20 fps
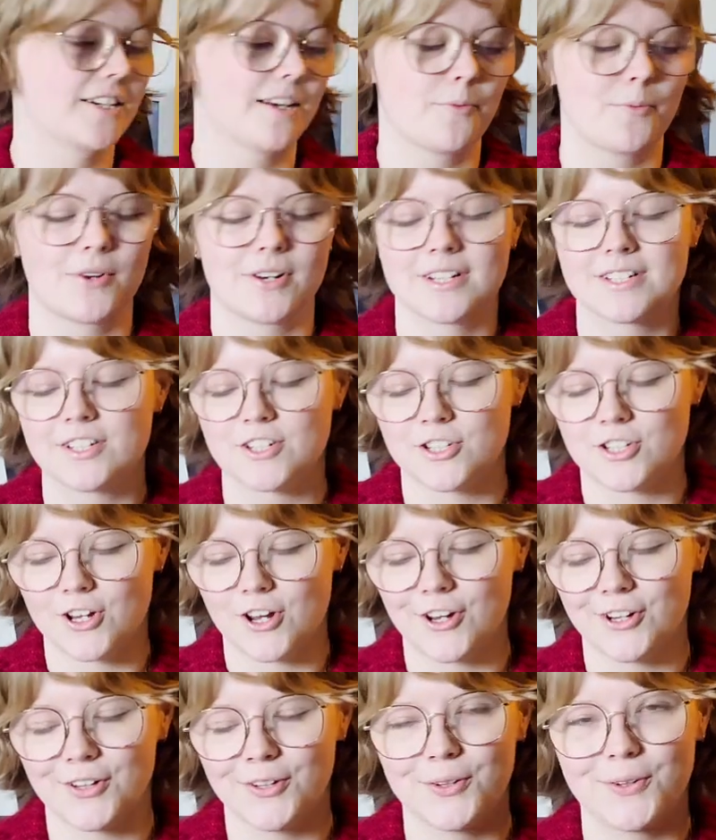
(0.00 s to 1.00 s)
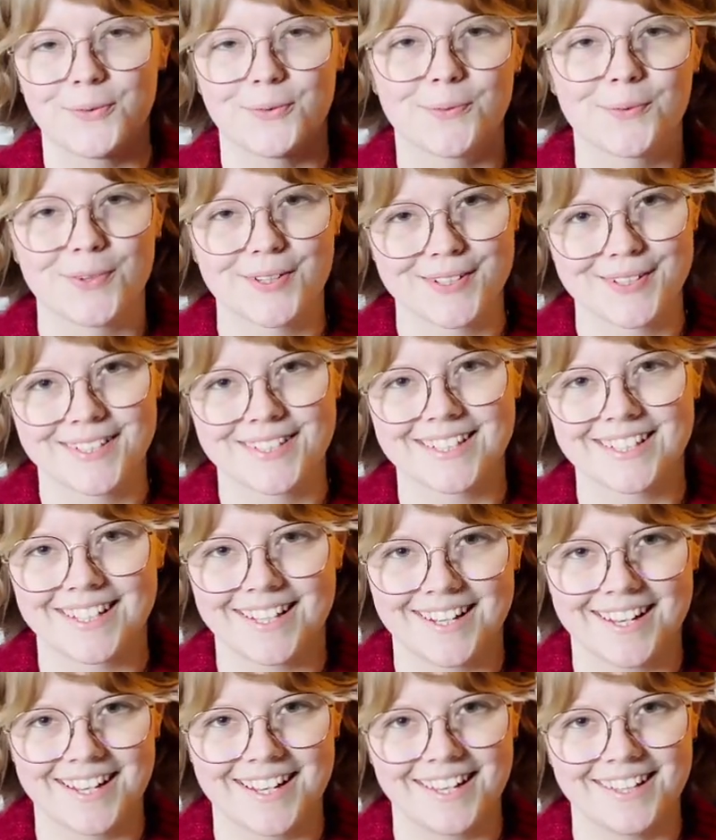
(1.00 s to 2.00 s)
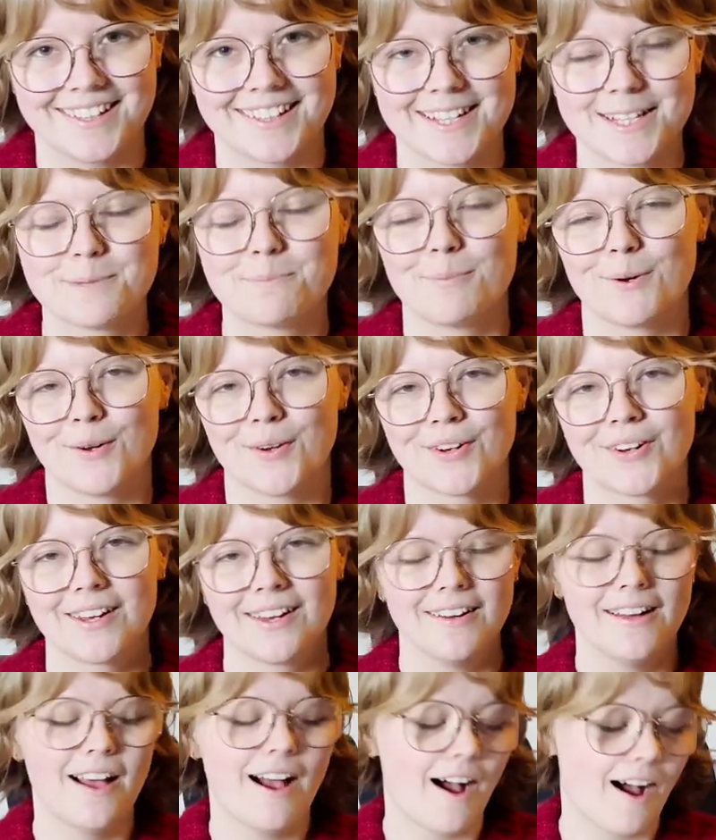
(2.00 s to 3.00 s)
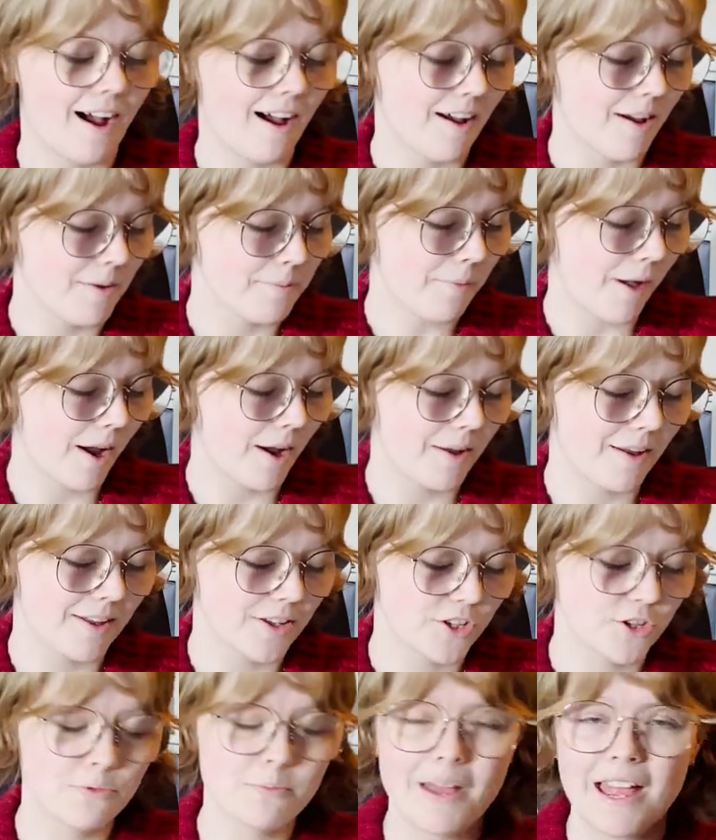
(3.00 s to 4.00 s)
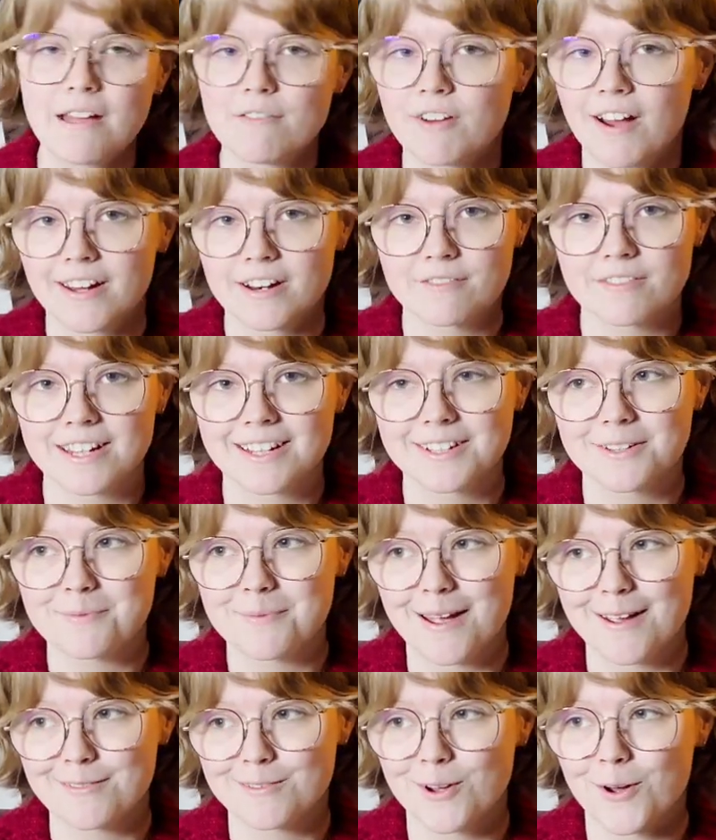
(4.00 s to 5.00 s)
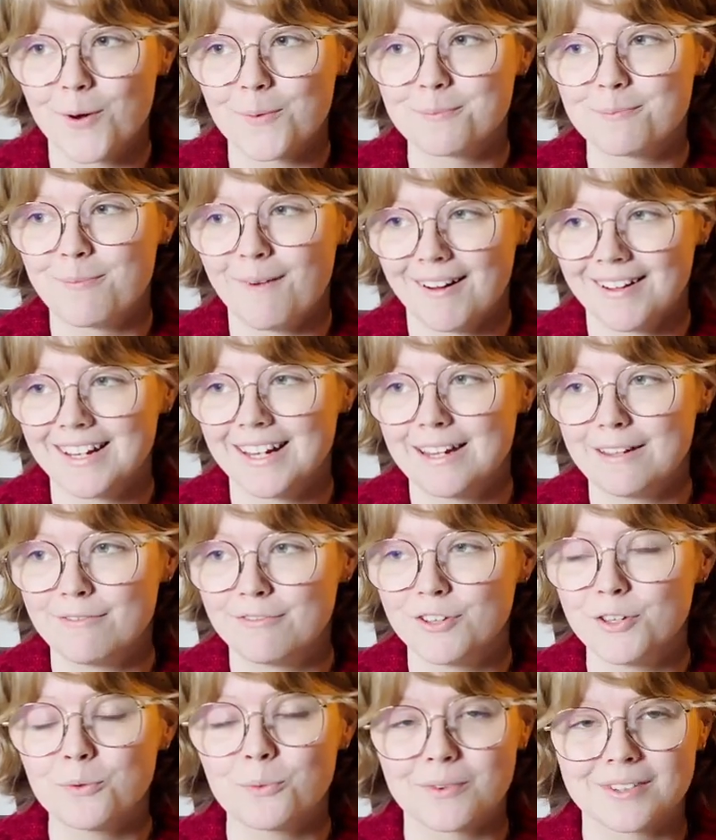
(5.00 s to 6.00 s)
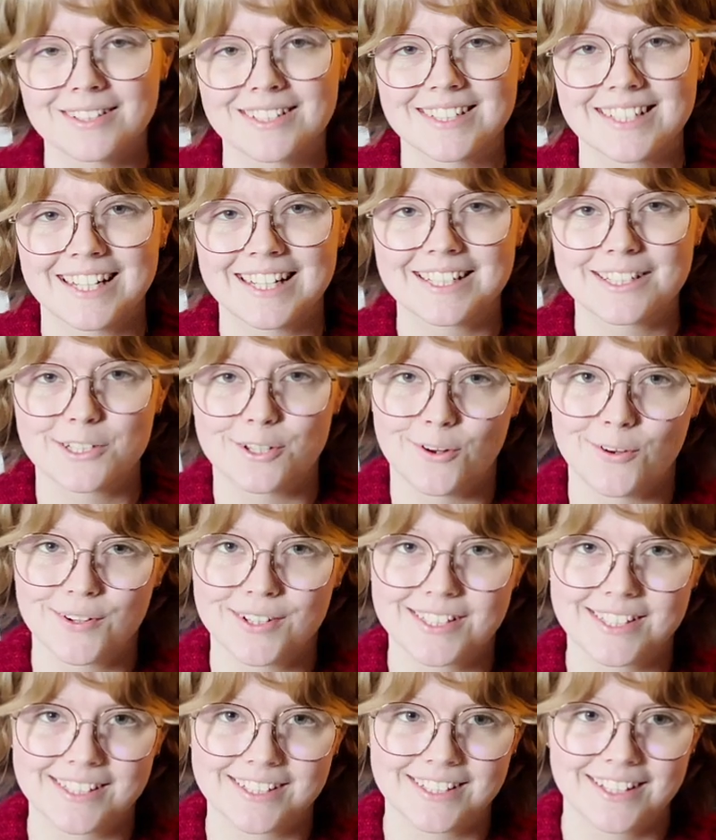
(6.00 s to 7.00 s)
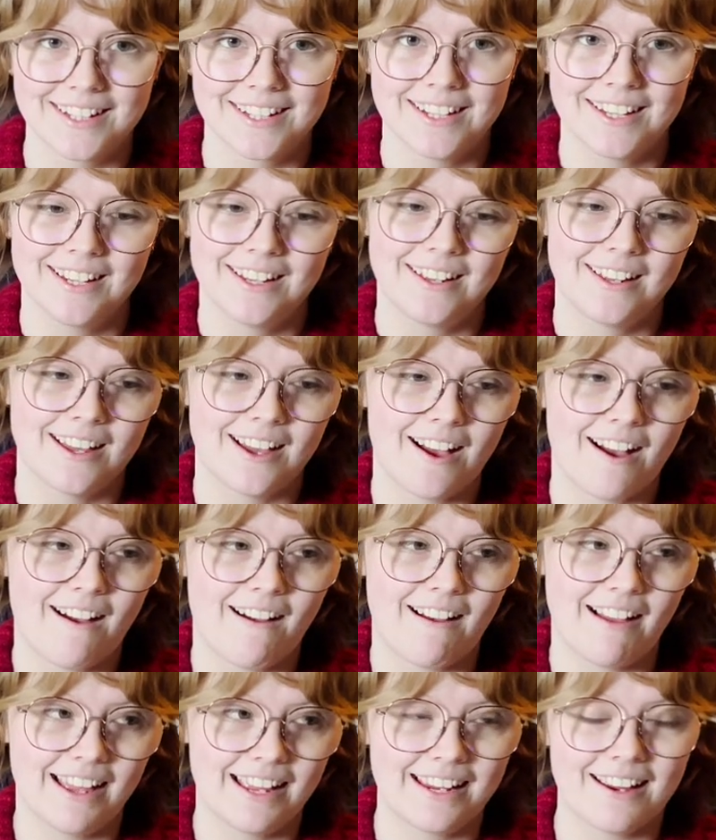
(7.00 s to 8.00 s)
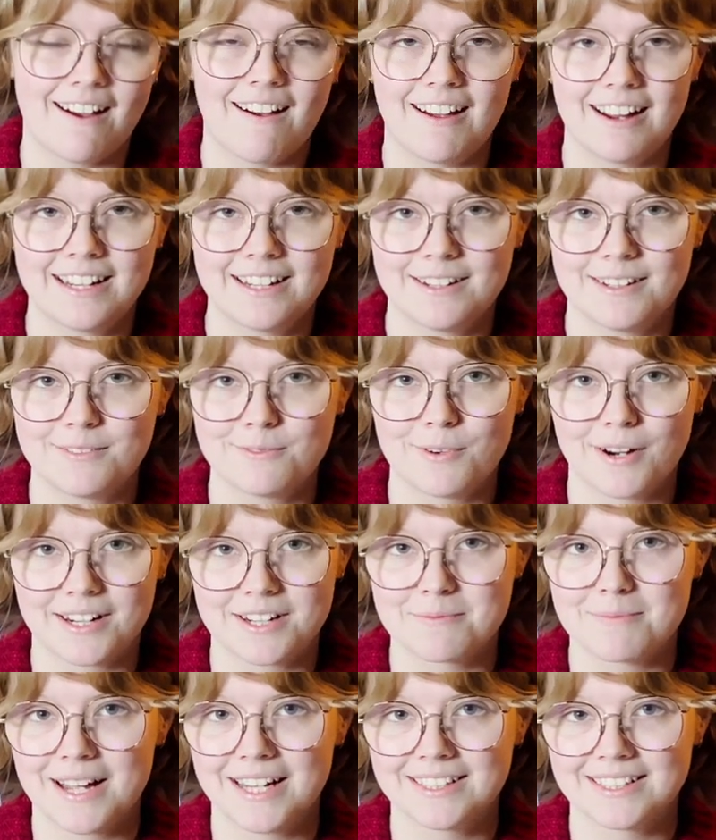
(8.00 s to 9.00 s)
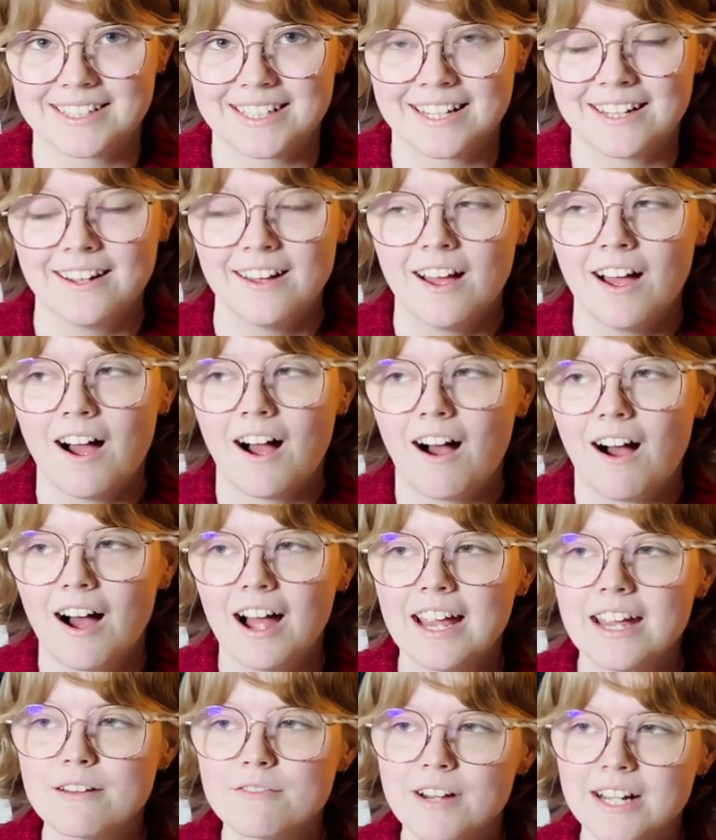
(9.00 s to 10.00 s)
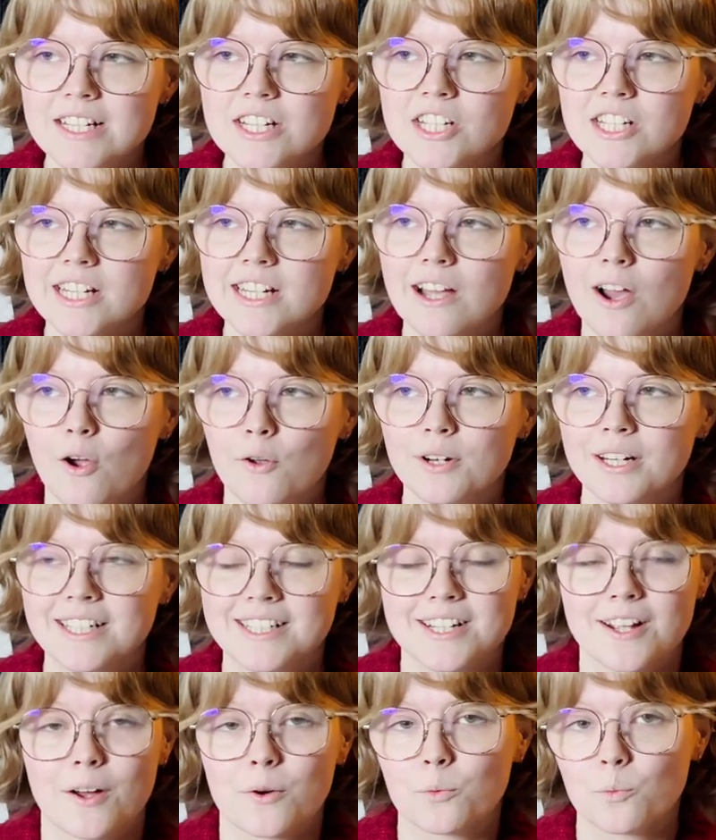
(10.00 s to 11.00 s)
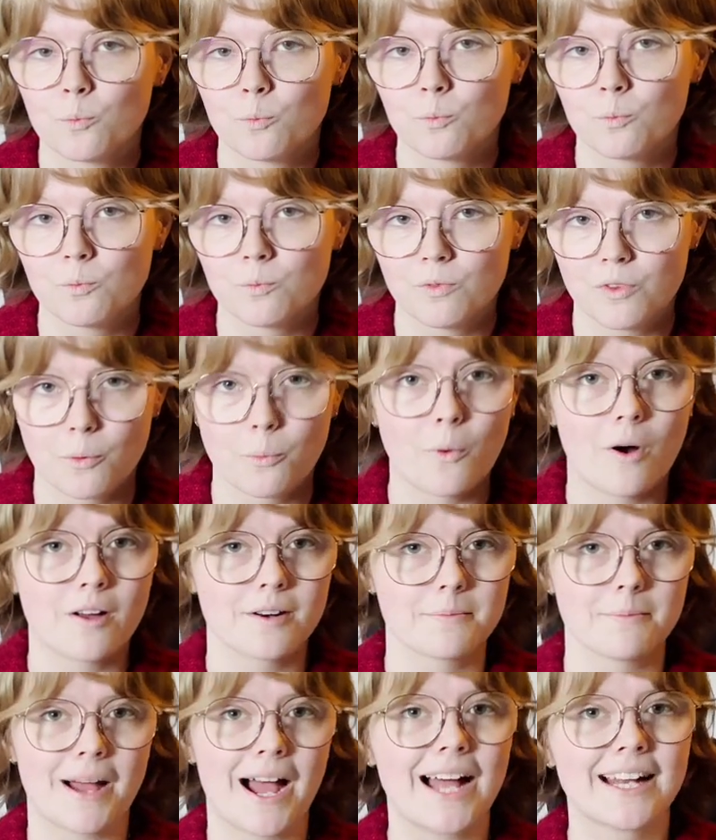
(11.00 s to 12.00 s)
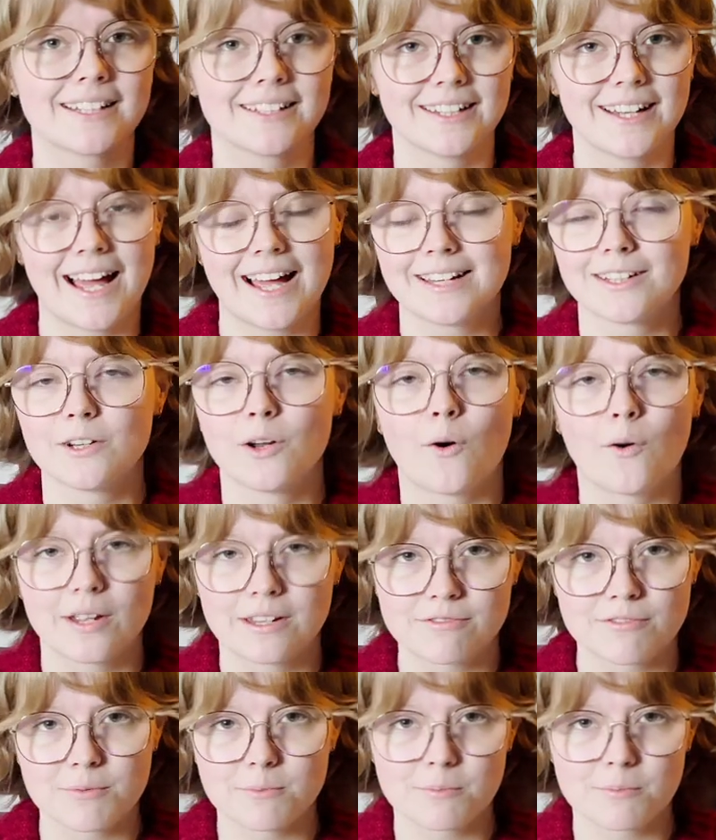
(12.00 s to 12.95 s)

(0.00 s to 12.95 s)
I wanted to show you was this book. You may have heard of it, you may have not, but if you want to knit socks, I highly recommend it. I have actually only done the one pattern, and not even